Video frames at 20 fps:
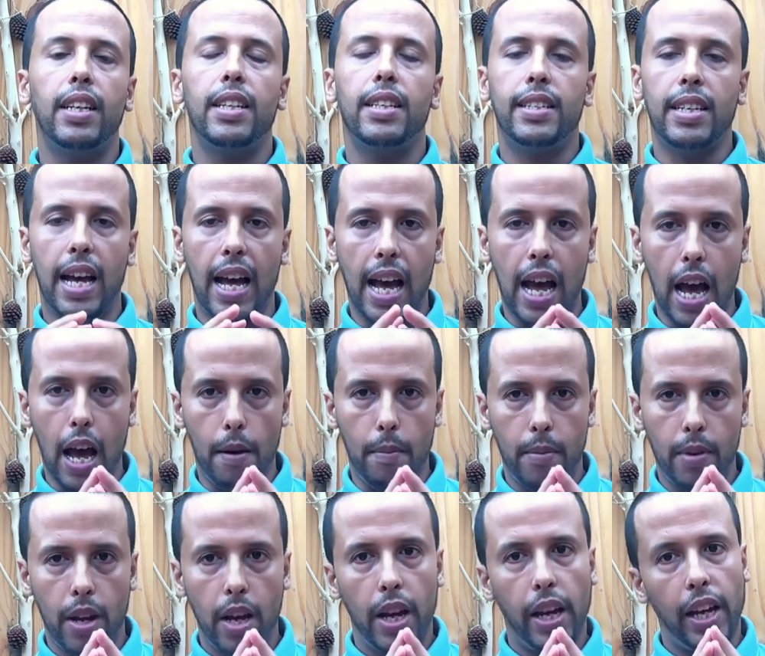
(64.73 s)
time
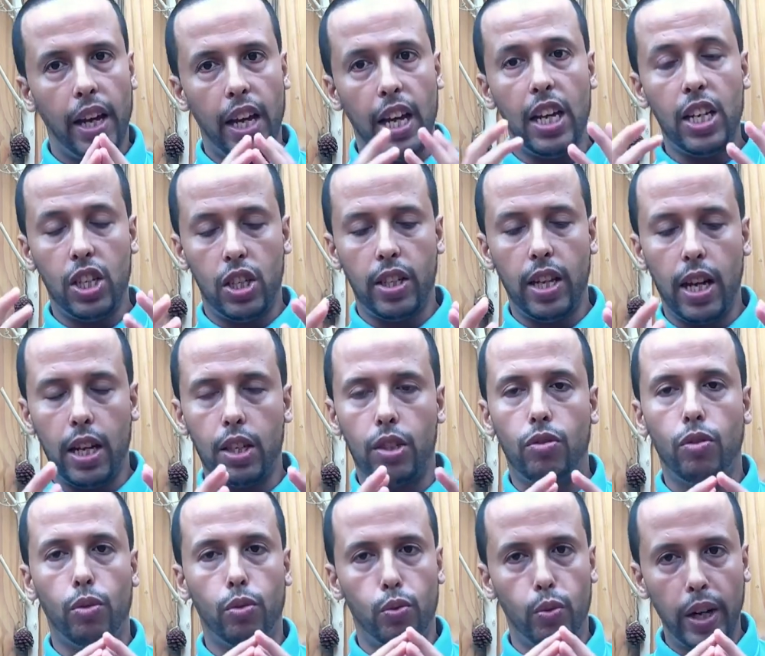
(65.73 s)
each day
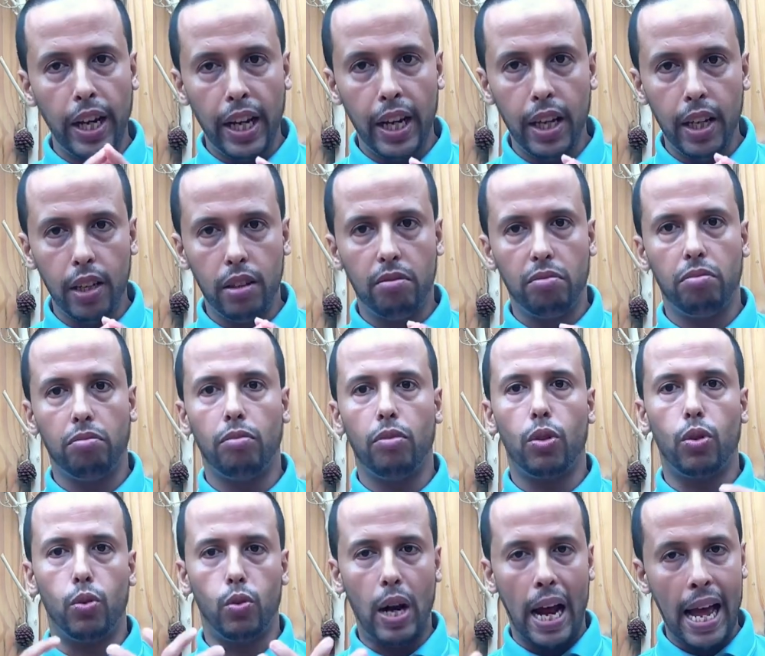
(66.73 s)
to read,
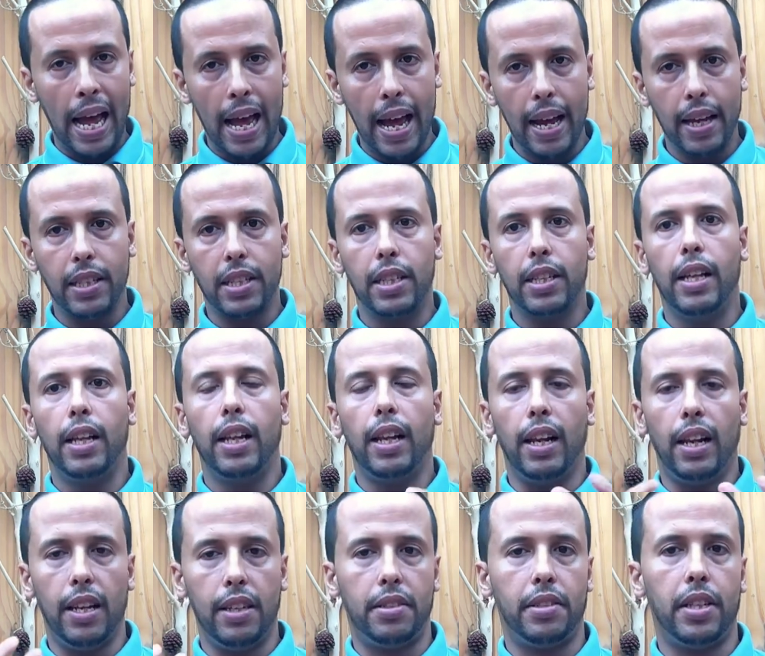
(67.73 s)
write,
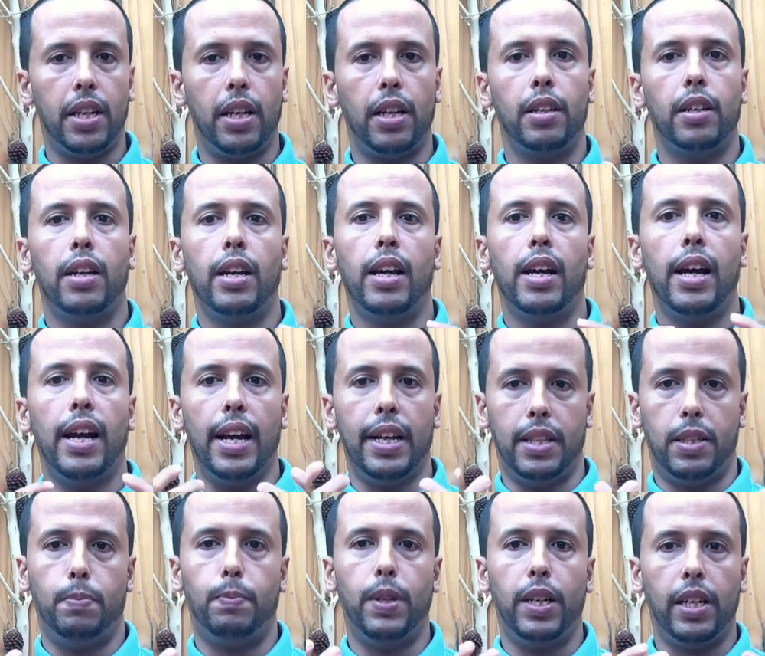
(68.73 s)
listen, and
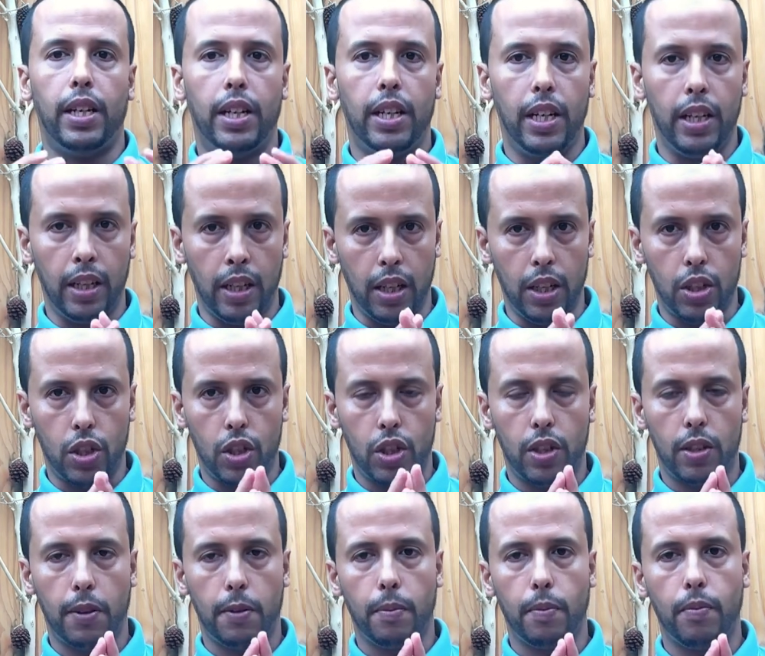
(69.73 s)
speak in English.
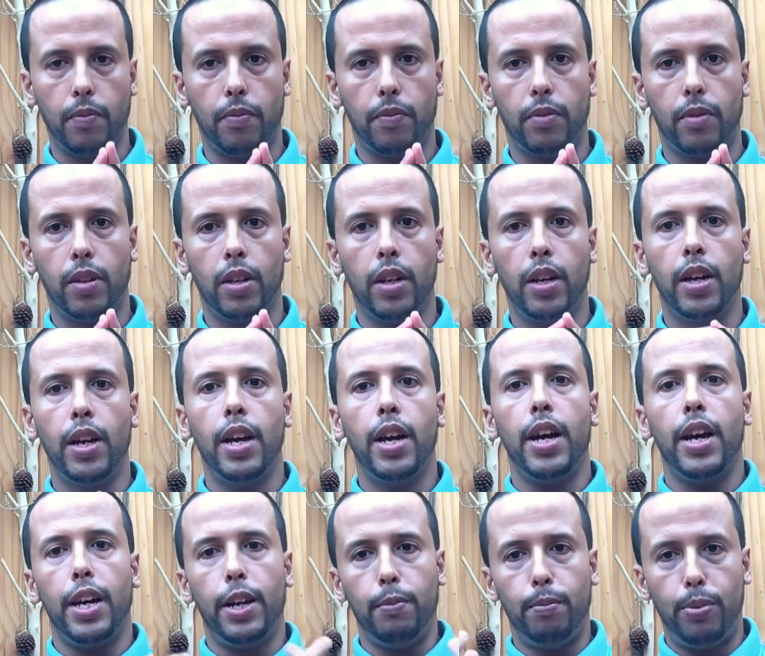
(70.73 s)

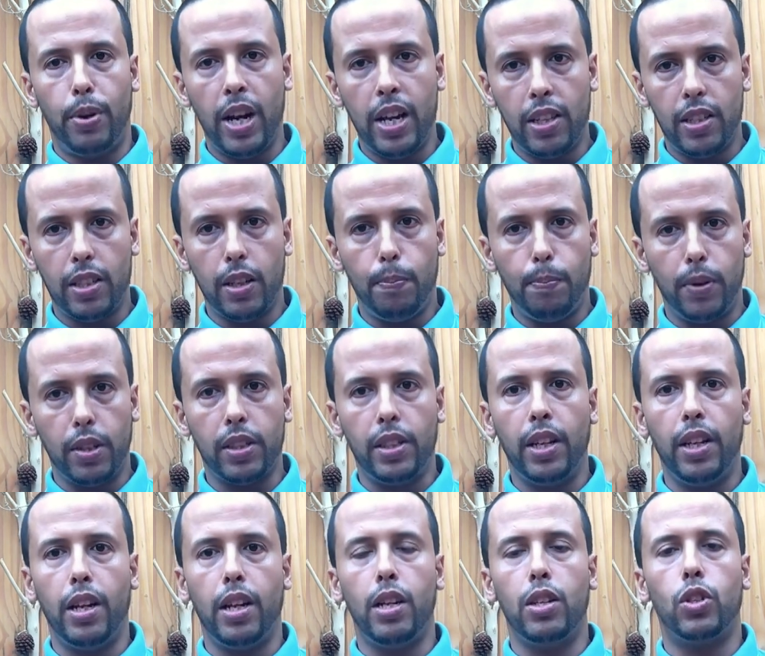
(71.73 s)
Embrace
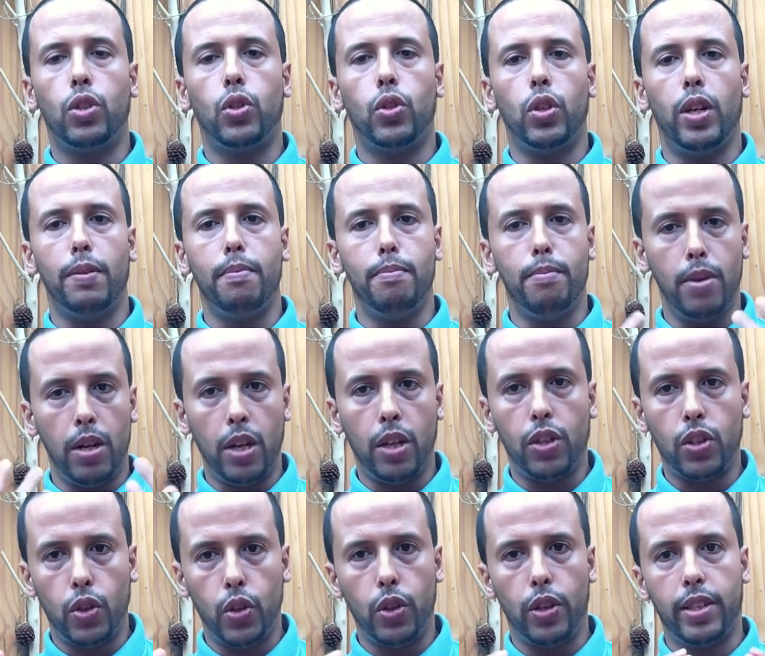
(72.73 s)
opportunities to
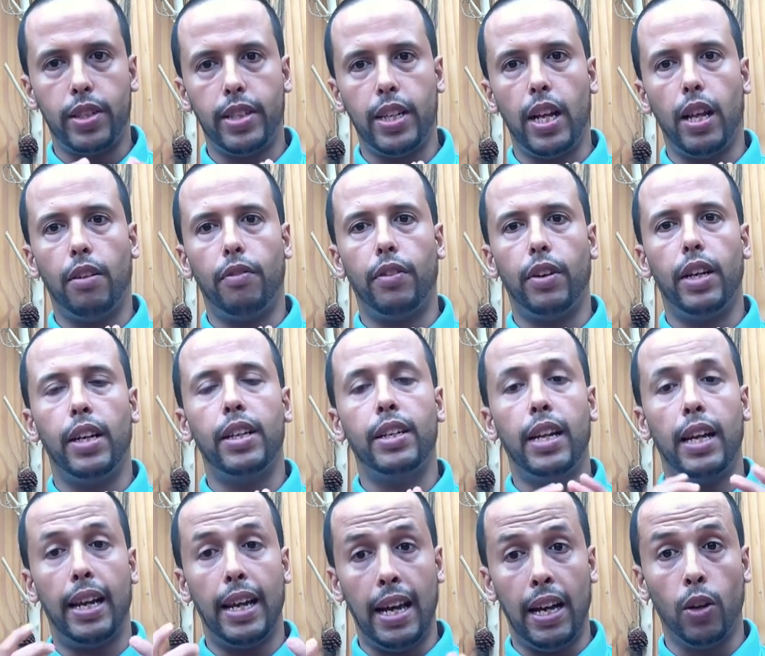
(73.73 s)
immerse yourself in the
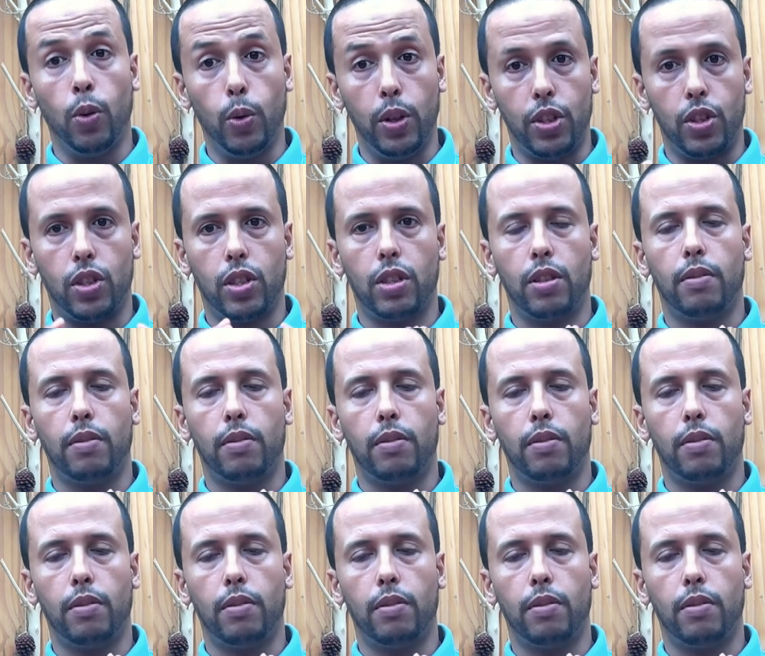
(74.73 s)
language,